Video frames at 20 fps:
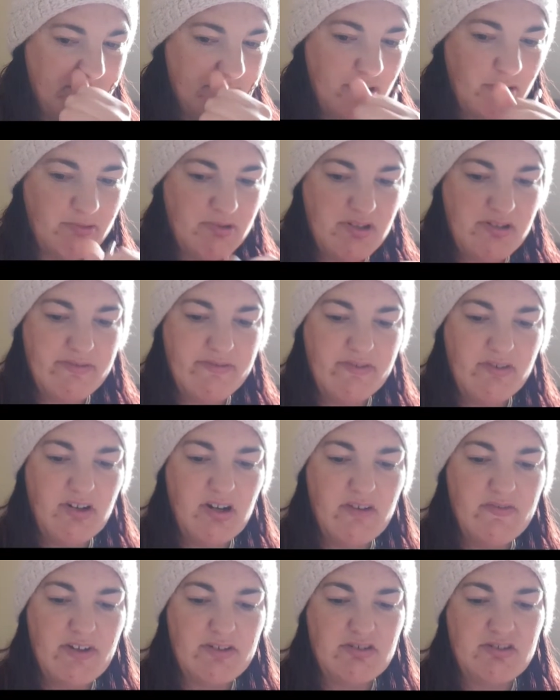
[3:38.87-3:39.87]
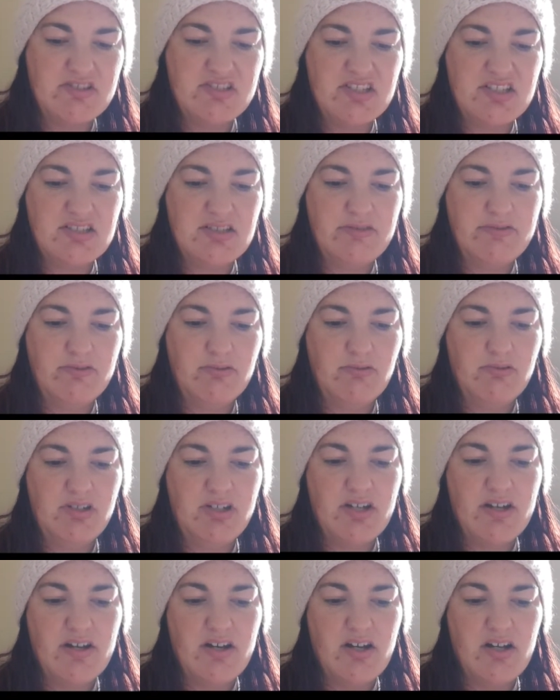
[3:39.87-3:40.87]
a bulky five, 164
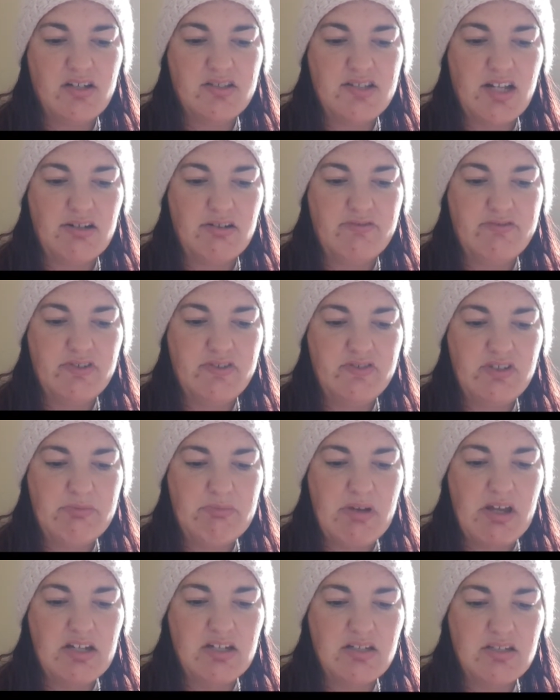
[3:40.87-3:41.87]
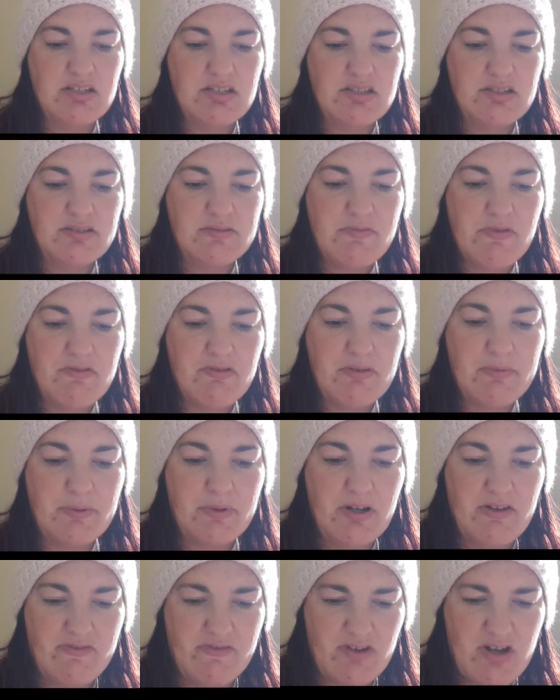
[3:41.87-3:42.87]
yards, 150 meters,
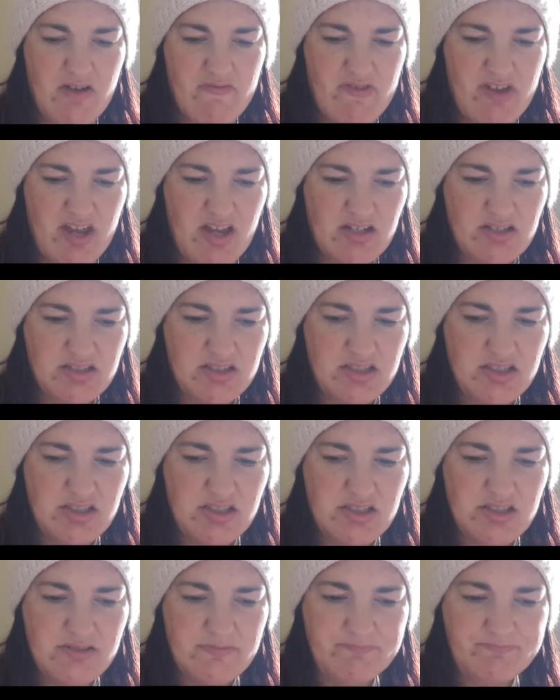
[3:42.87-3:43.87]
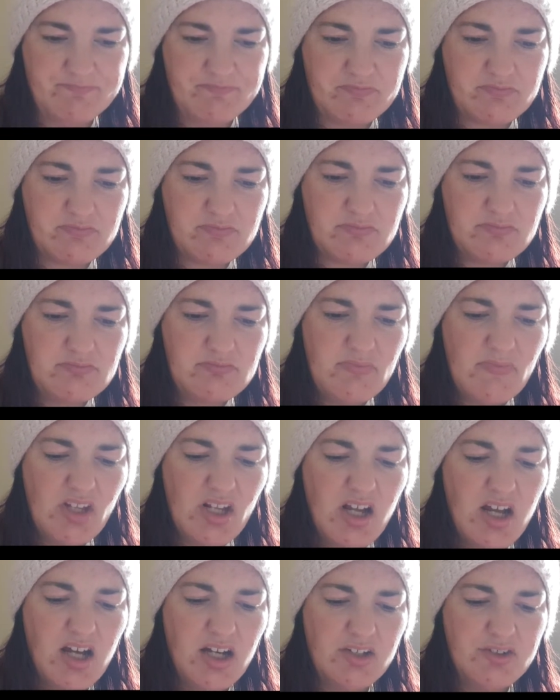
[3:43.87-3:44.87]
3.5 ounces,
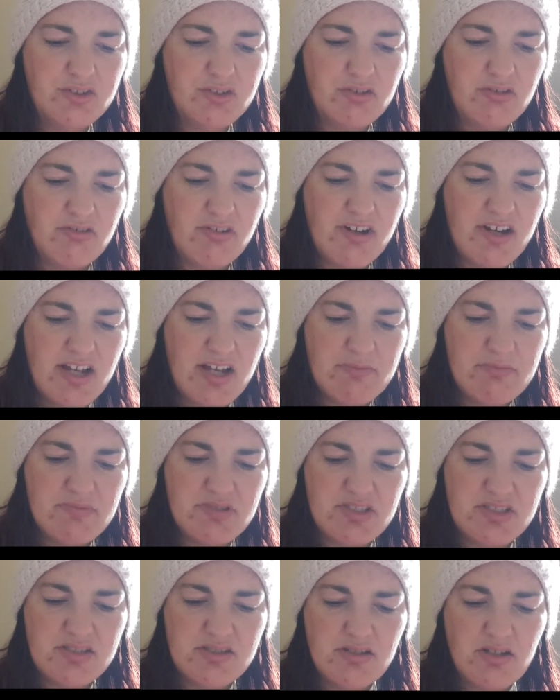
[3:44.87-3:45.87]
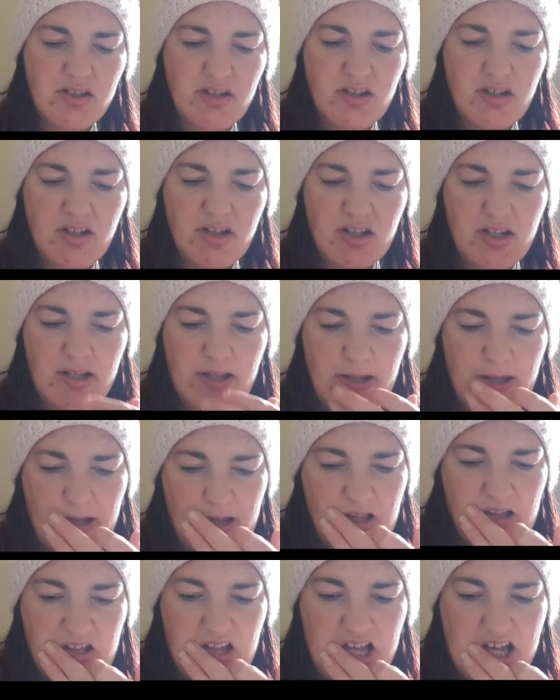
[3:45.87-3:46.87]
100 grams.
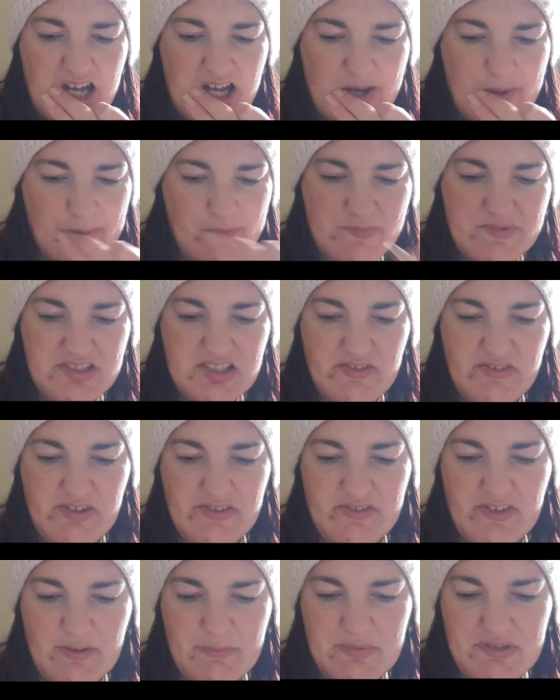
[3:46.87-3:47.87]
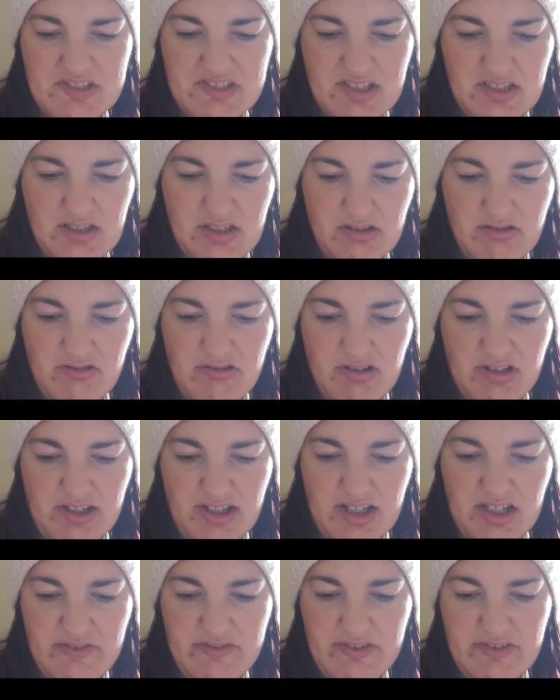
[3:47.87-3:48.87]
75% um,
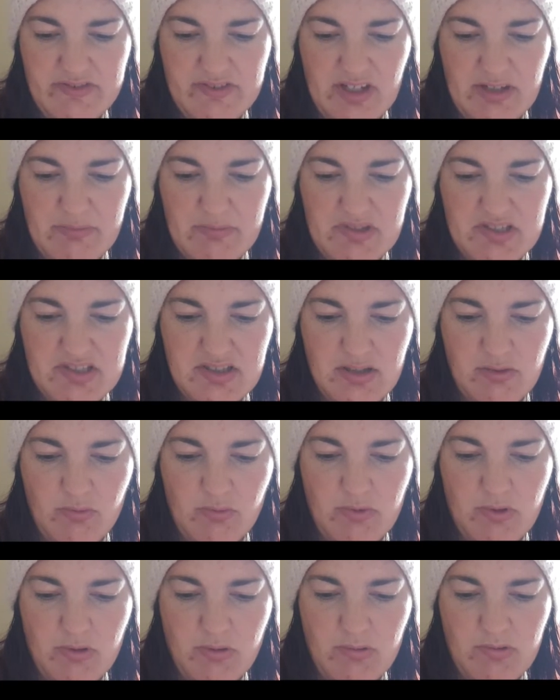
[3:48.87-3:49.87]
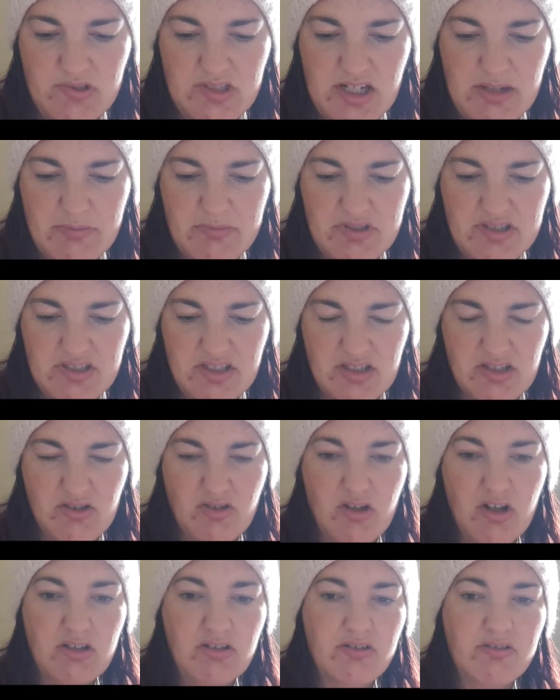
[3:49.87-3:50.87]
acrylic, 15% wool, 10%
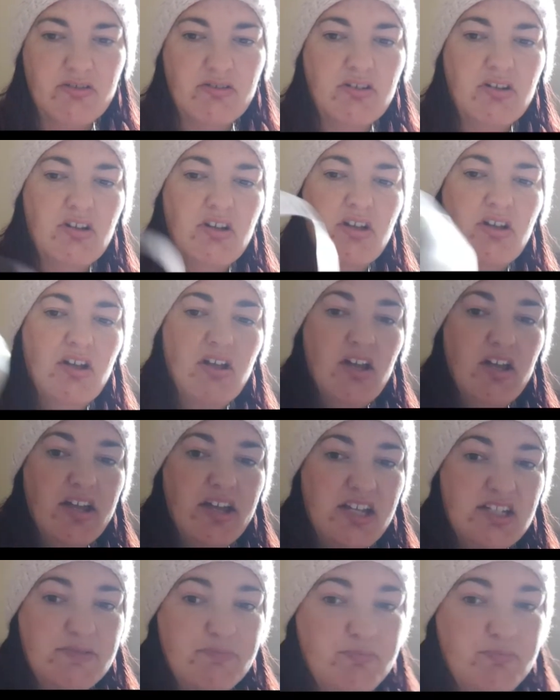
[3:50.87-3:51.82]
nylon. It's